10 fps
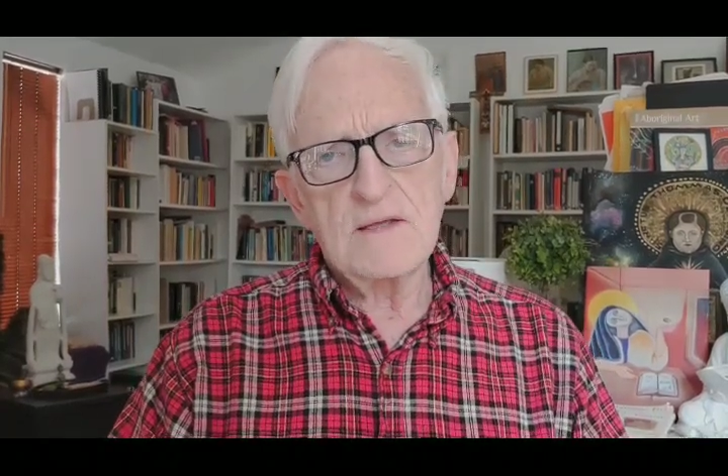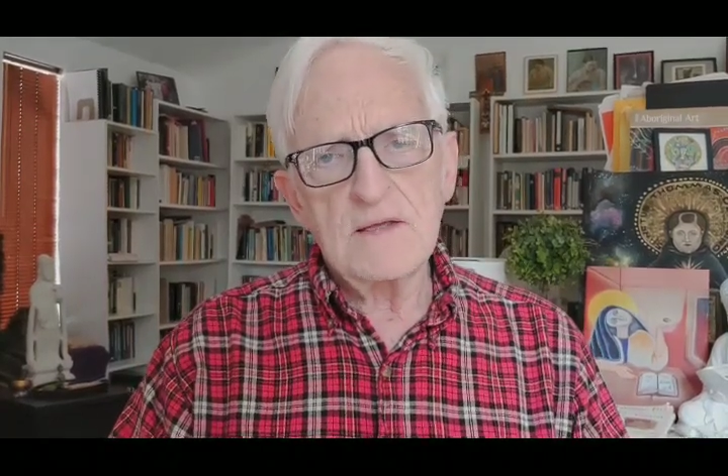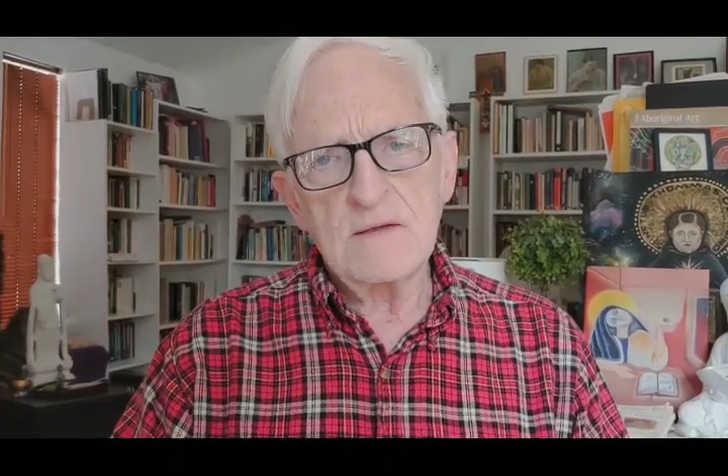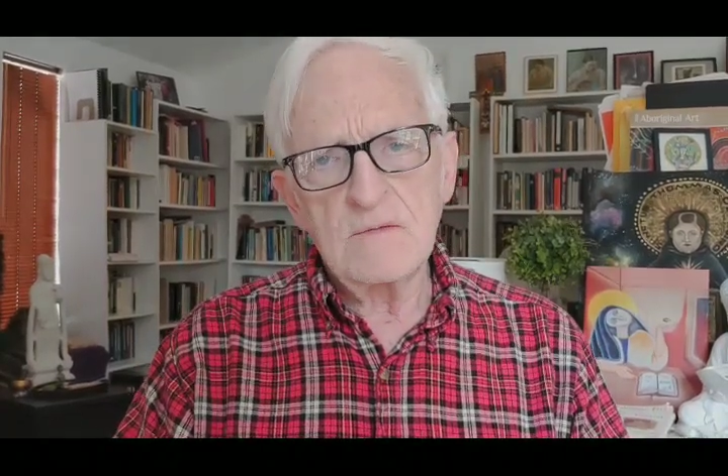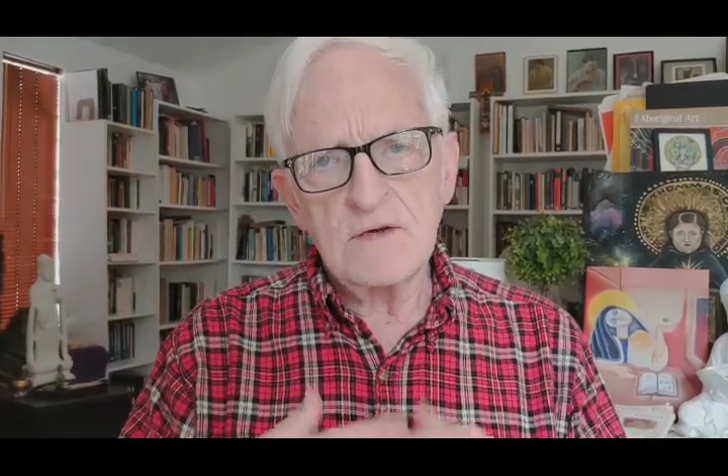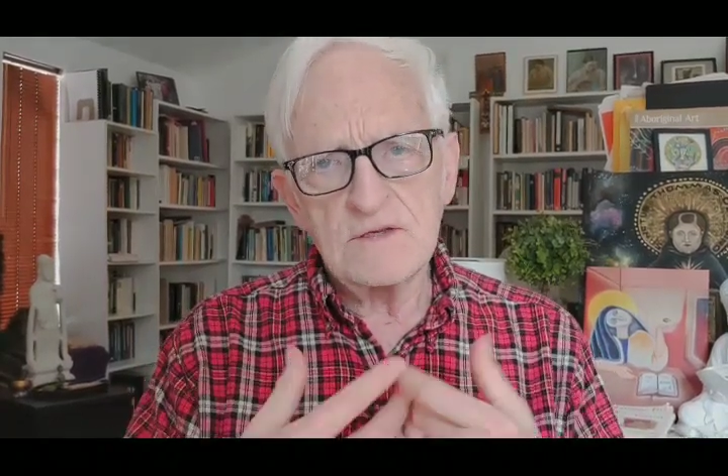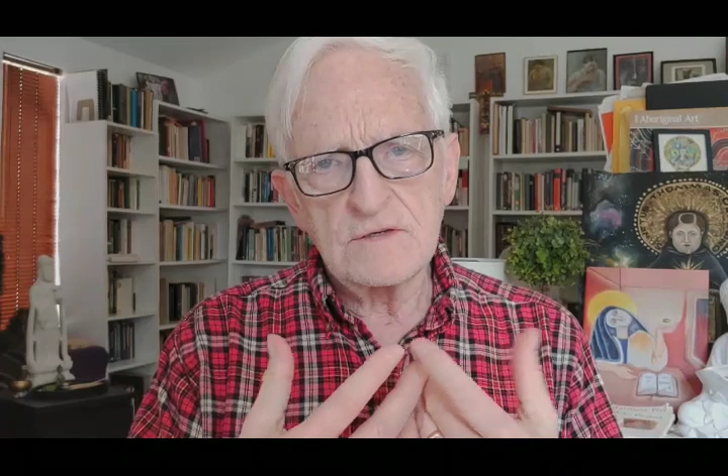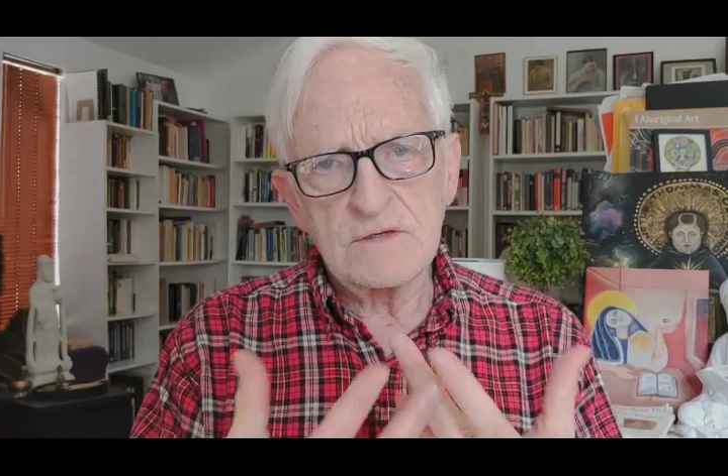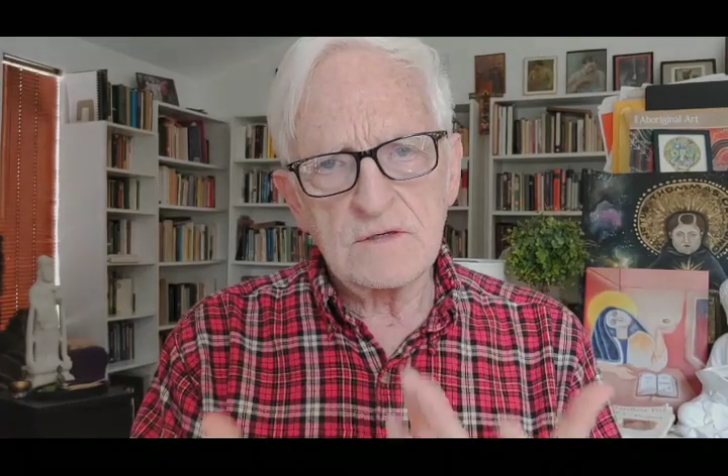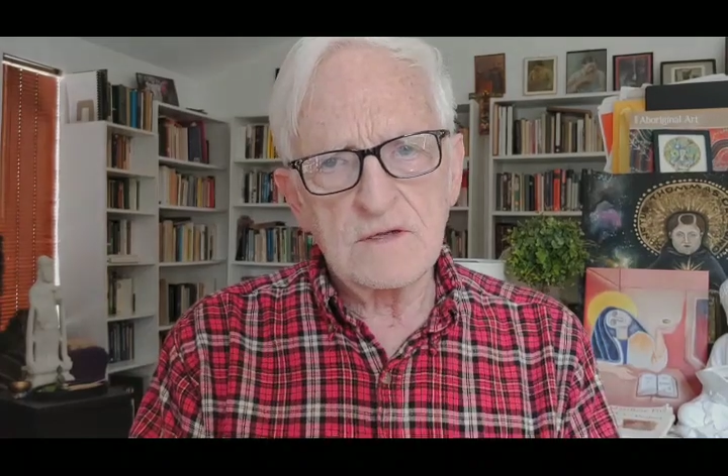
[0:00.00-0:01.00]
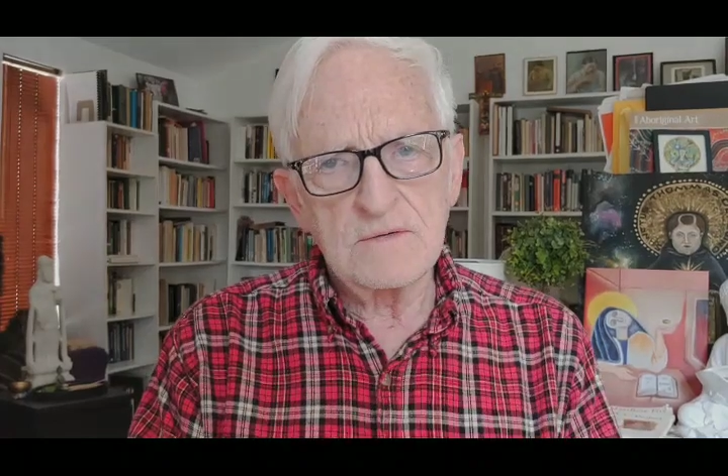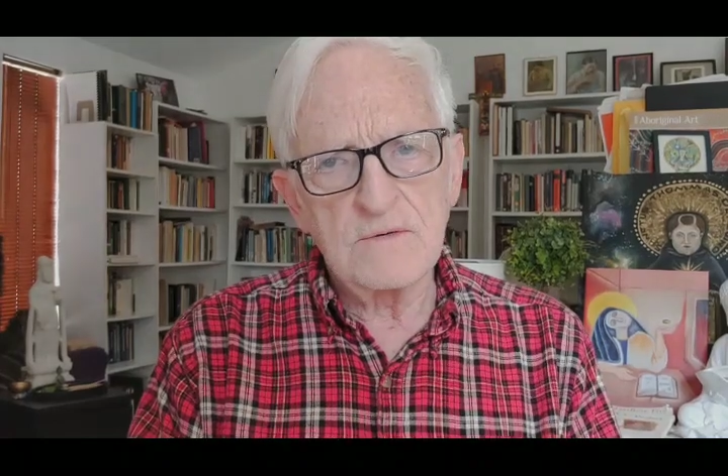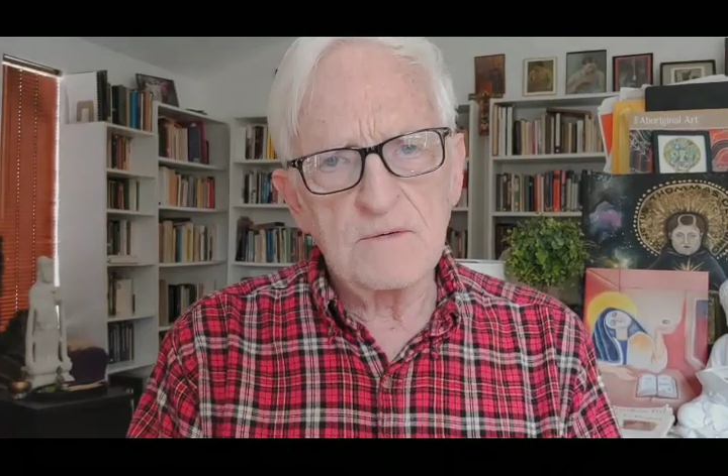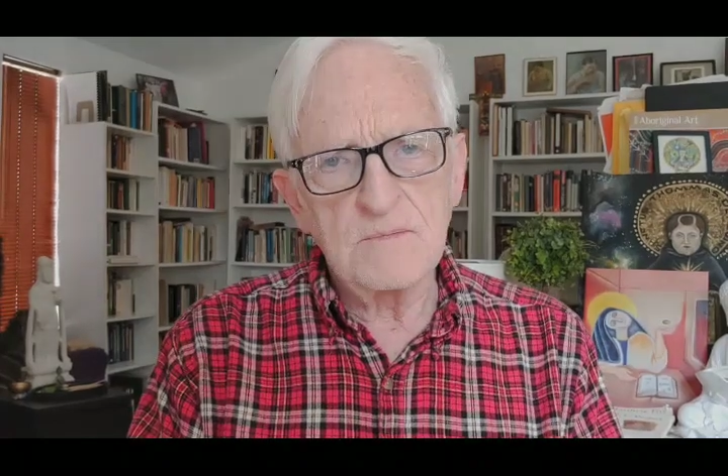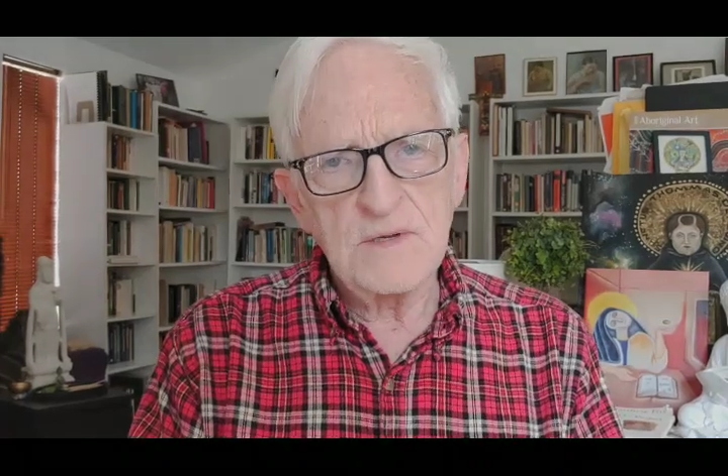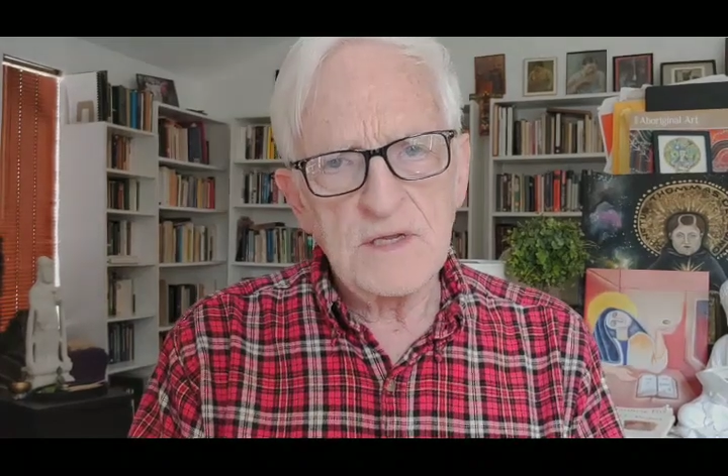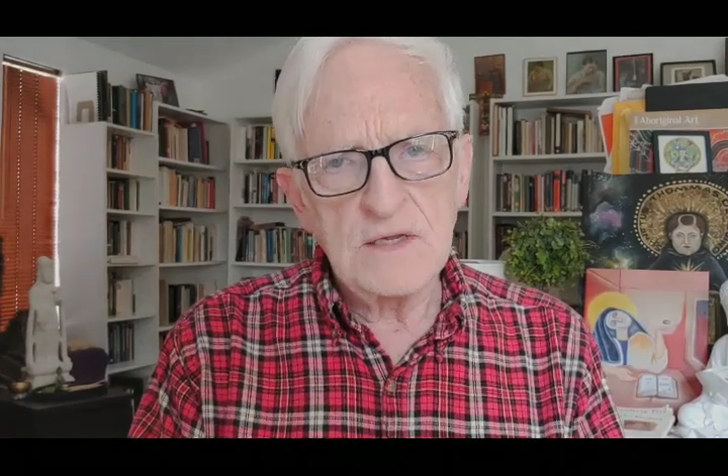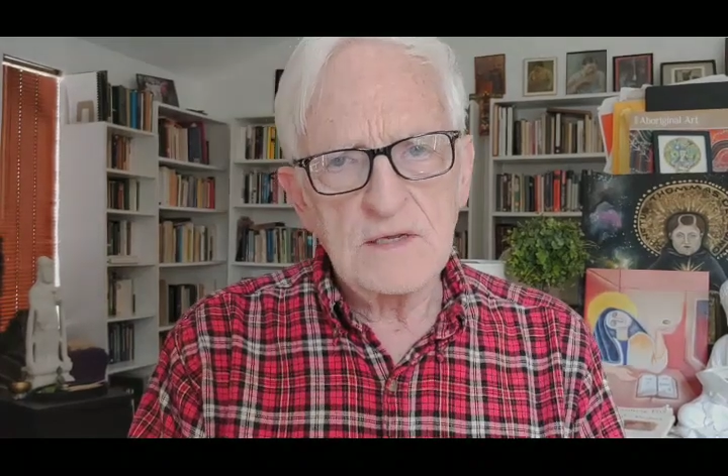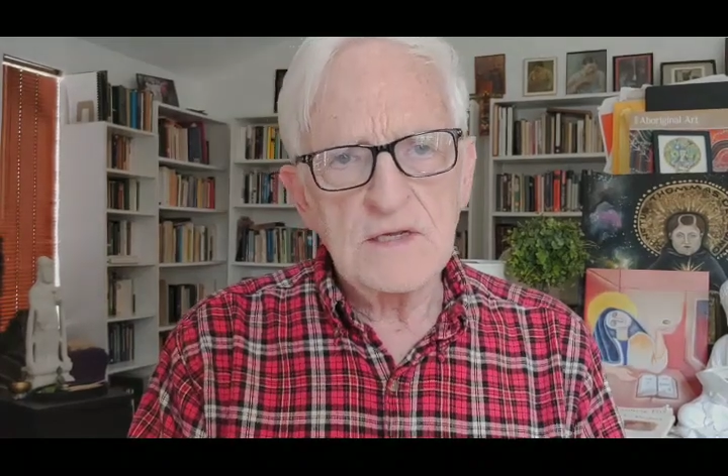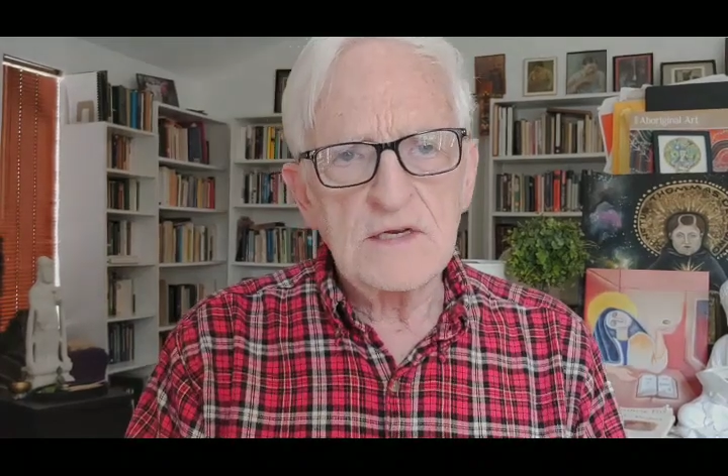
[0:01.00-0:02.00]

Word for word: he was being